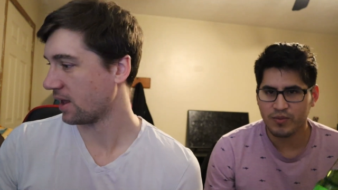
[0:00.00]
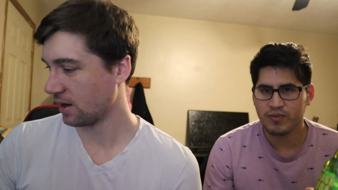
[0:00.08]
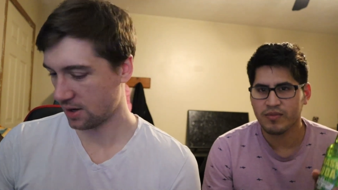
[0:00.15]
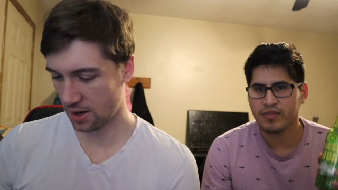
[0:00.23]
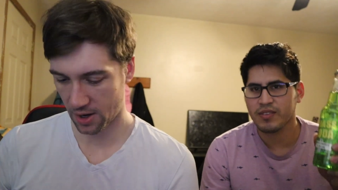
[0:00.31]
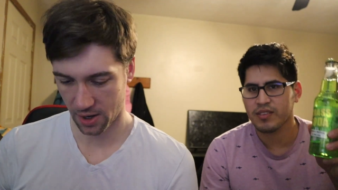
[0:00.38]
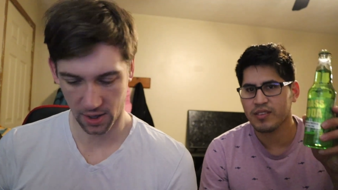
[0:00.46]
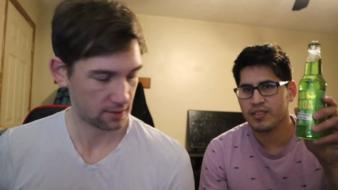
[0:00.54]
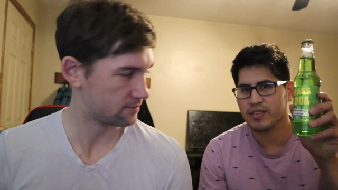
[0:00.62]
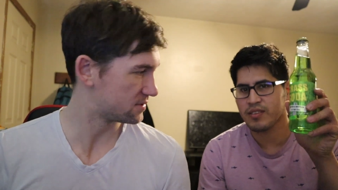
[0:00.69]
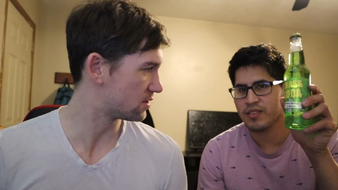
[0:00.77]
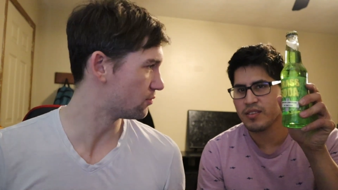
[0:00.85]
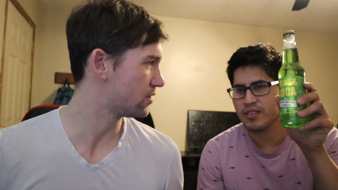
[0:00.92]
Speaker 1: Um,
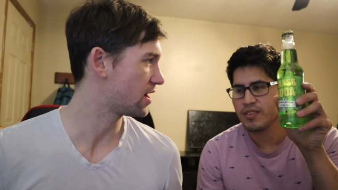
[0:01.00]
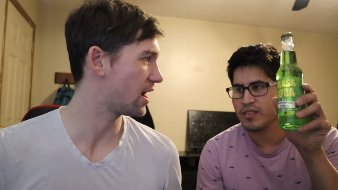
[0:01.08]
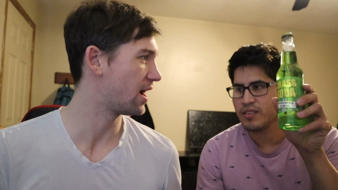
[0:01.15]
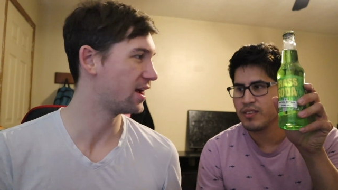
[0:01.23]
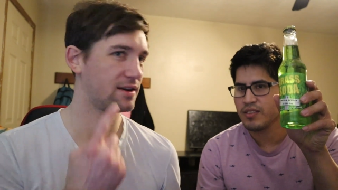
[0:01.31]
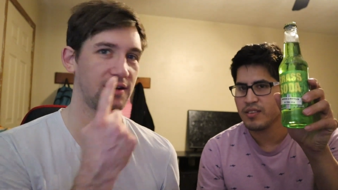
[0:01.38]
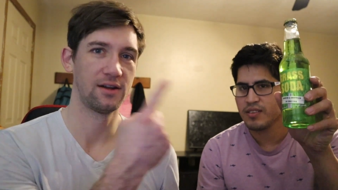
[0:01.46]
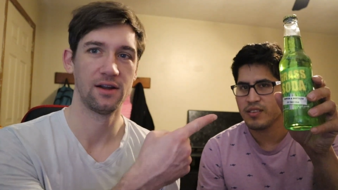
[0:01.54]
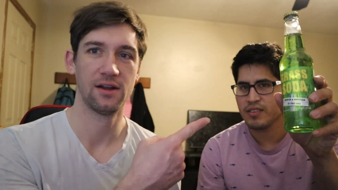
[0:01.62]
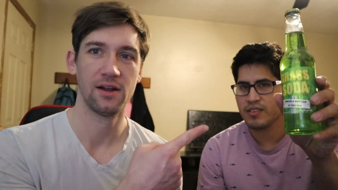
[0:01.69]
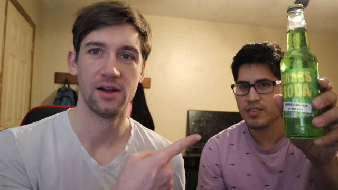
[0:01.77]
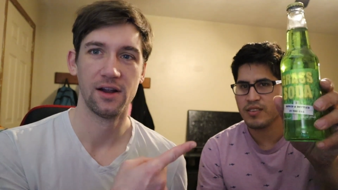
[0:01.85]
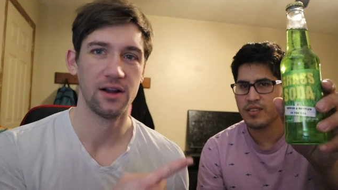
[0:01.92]
so we got
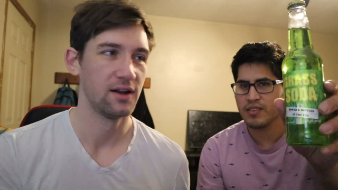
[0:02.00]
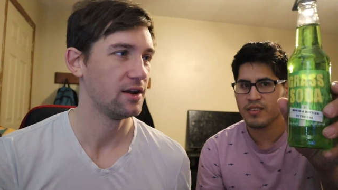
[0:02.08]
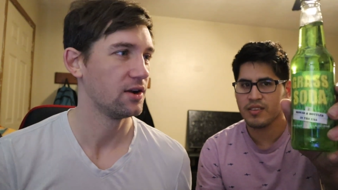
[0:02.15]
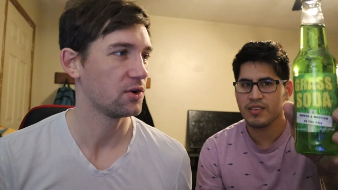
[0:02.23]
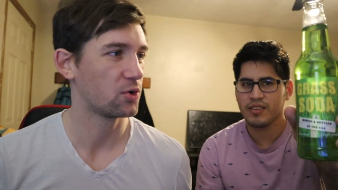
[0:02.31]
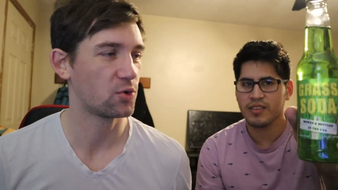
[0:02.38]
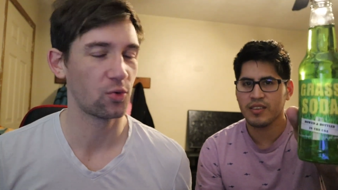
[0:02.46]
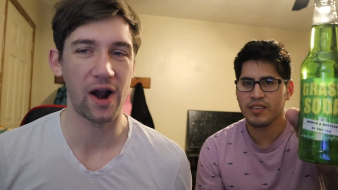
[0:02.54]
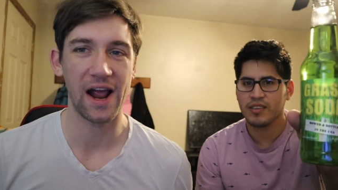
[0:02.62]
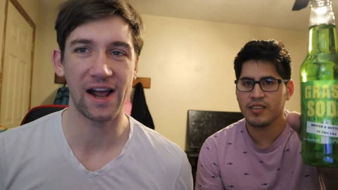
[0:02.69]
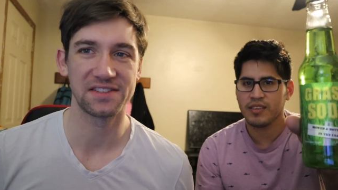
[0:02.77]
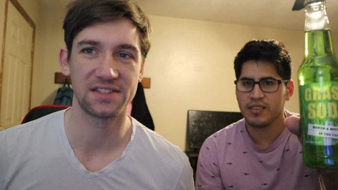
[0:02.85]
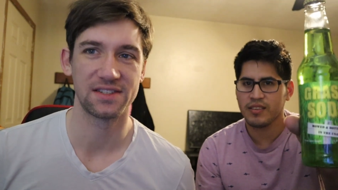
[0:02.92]

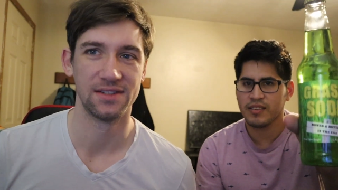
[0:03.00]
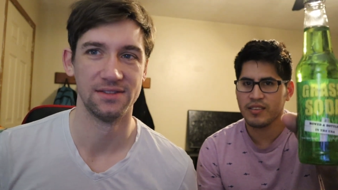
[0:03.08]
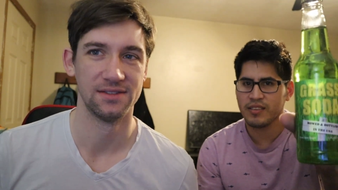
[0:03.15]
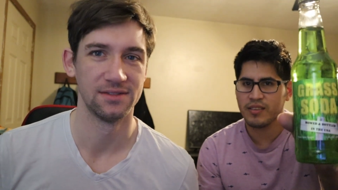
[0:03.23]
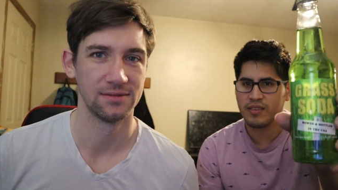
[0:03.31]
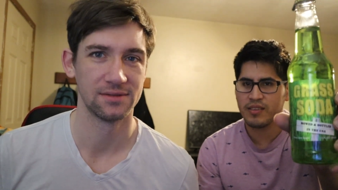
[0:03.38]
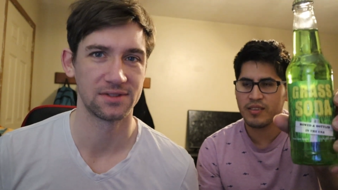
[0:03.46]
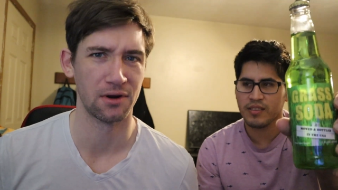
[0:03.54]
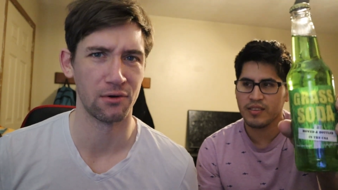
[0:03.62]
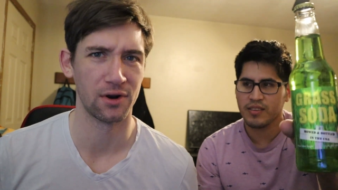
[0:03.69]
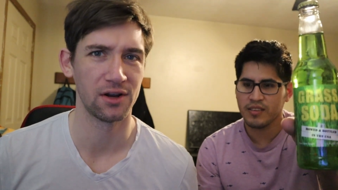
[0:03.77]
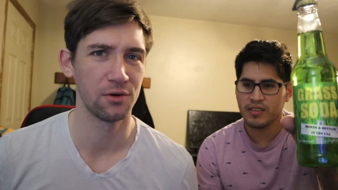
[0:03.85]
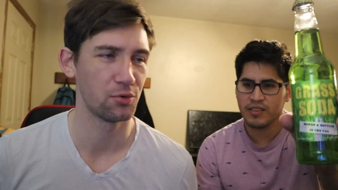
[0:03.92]
grass
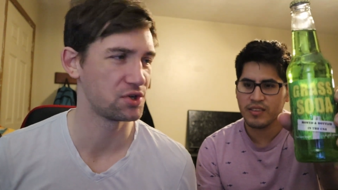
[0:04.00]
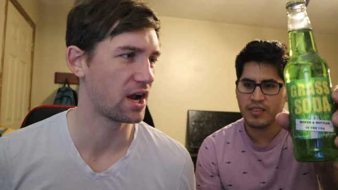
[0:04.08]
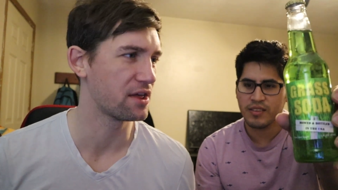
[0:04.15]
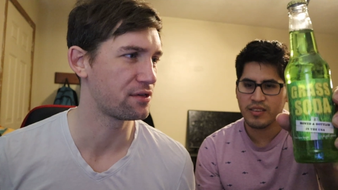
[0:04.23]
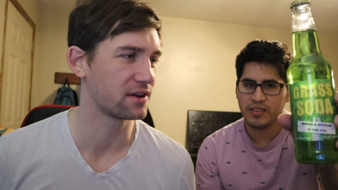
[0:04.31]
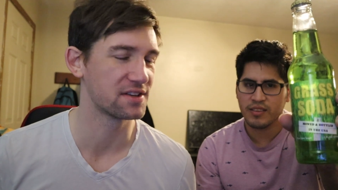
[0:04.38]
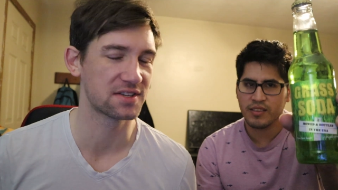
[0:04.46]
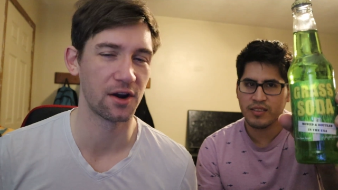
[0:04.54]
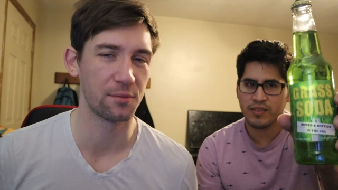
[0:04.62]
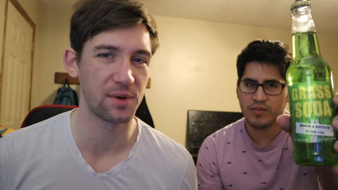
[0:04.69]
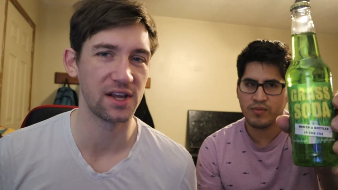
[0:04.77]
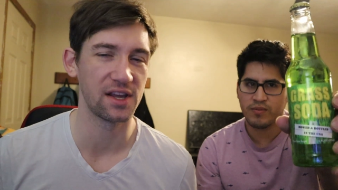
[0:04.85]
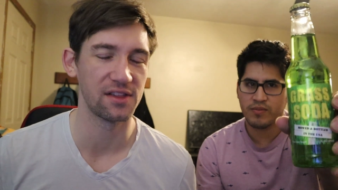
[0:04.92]
soda, which I think is going to
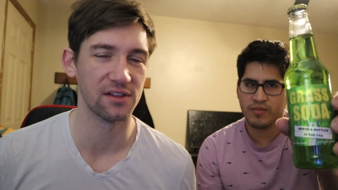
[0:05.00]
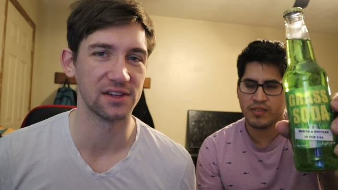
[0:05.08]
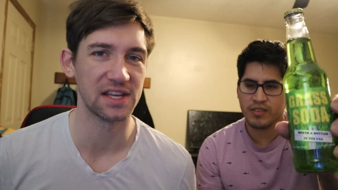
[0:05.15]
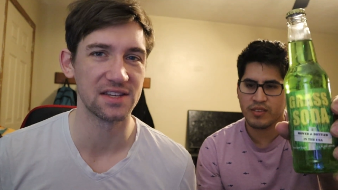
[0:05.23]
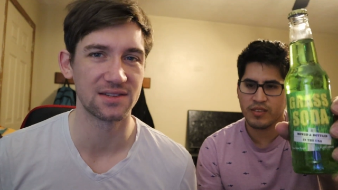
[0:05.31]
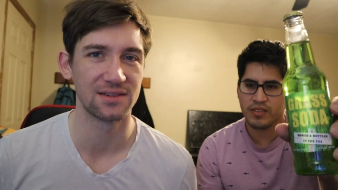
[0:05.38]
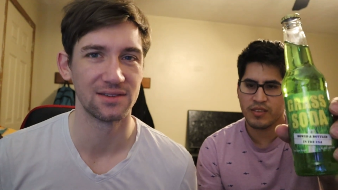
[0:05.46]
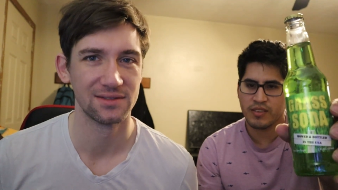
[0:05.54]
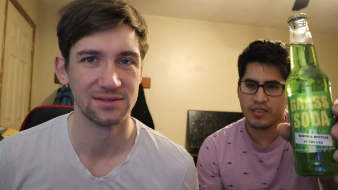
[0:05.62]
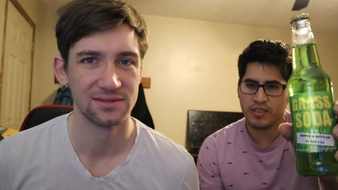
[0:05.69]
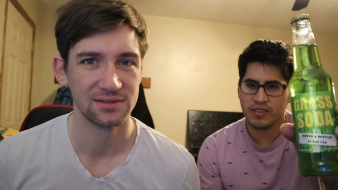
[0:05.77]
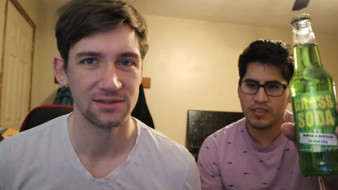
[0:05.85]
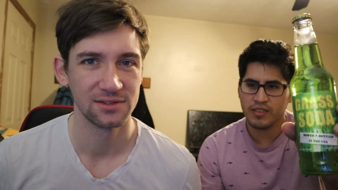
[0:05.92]
be the least
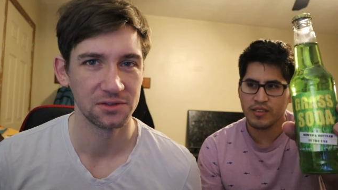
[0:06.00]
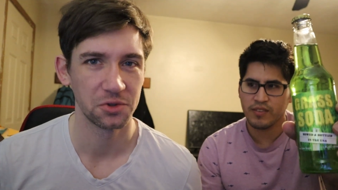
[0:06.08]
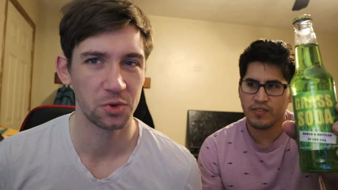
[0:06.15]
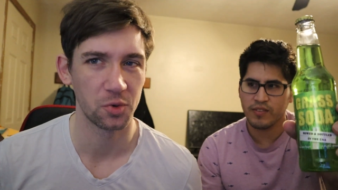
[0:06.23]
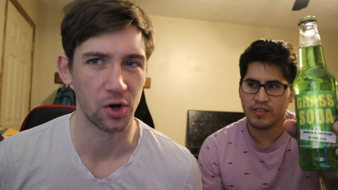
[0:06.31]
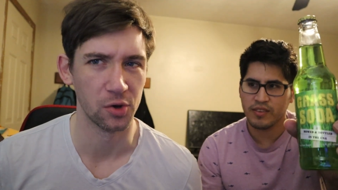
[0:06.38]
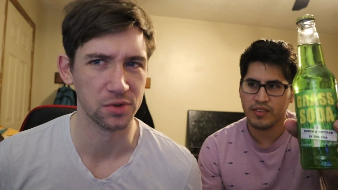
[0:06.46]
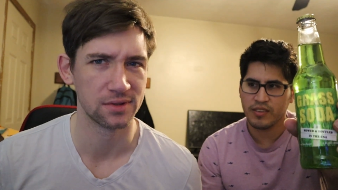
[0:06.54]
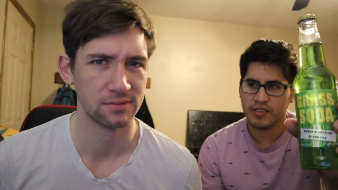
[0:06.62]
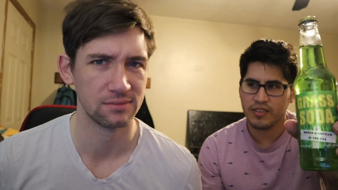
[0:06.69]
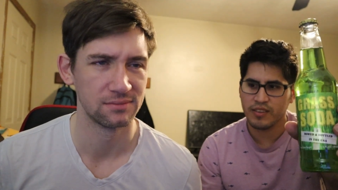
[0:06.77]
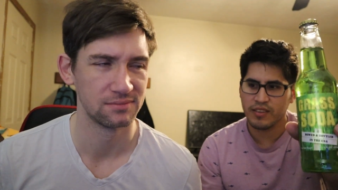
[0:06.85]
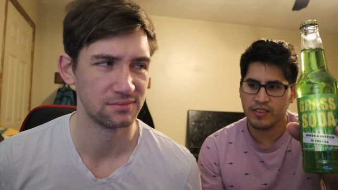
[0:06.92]
gross.
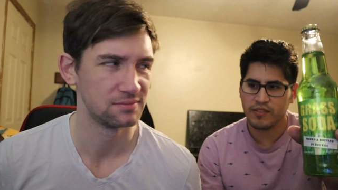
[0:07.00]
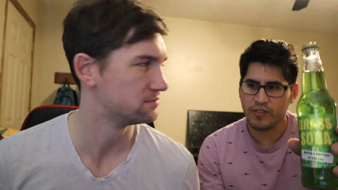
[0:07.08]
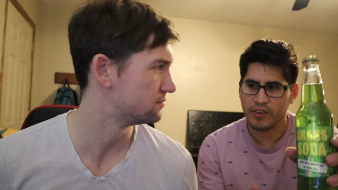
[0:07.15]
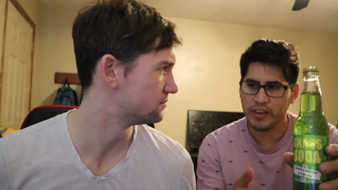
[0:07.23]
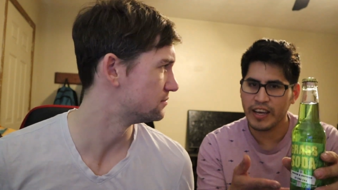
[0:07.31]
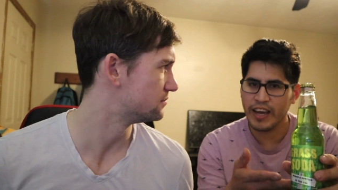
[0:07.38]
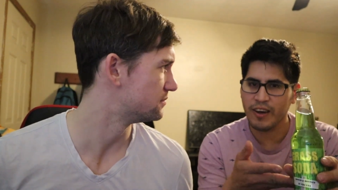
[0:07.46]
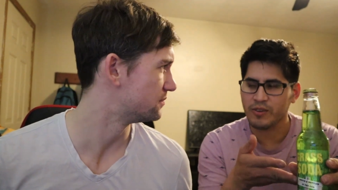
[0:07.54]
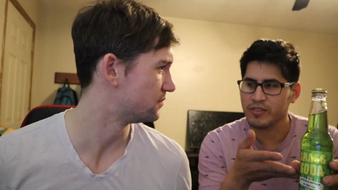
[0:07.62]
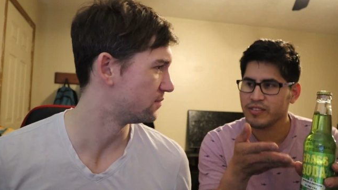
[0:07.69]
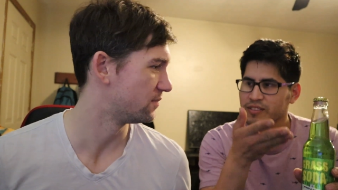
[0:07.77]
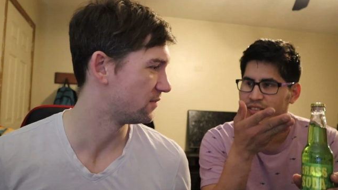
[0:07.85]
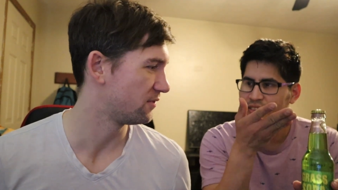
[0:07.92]
For
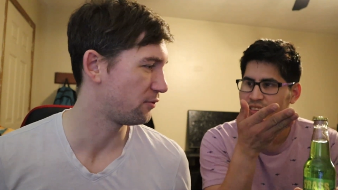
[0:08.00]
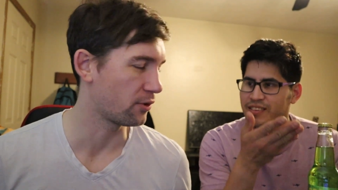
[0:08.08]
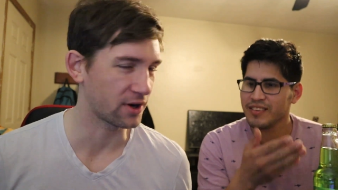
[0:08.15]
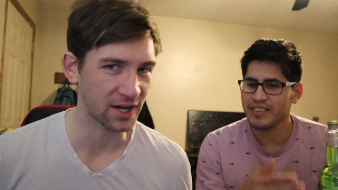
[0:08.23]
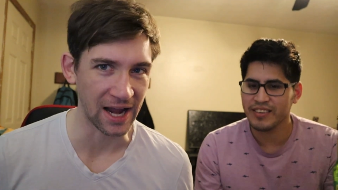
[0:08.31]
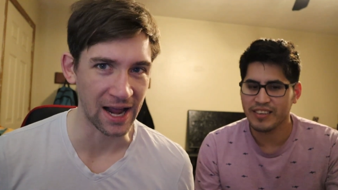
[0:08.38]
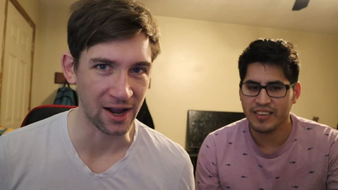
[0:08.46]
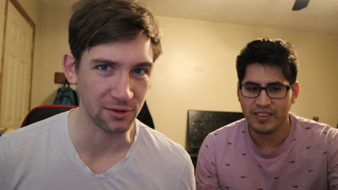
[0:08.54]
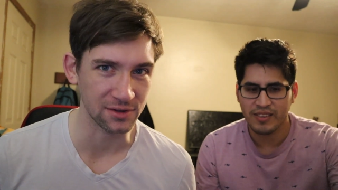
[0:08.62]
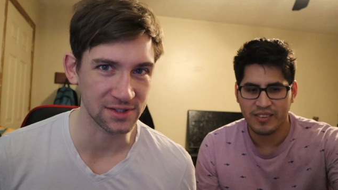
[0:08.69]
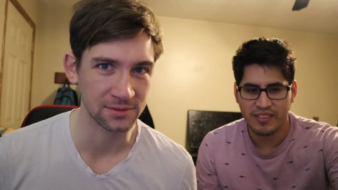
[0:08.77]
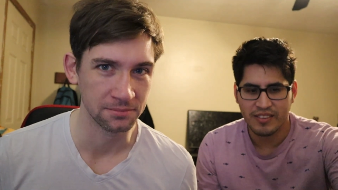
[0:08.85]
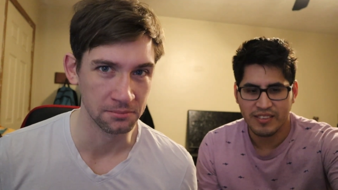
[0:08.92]
cows. For
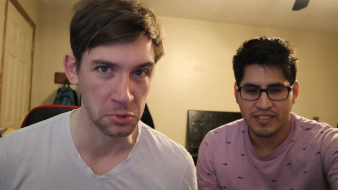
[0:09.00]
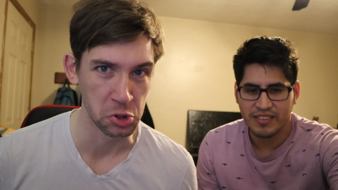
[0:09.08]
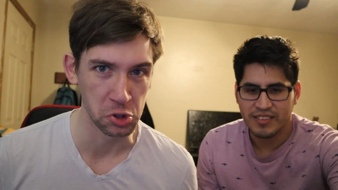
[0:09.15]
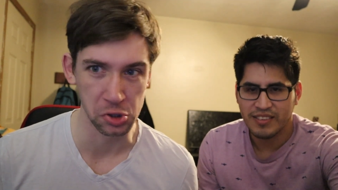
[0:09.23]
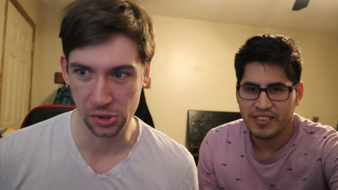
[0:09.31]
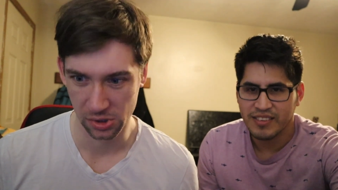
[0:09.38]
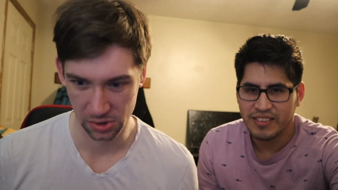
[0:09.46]
cows. Moo.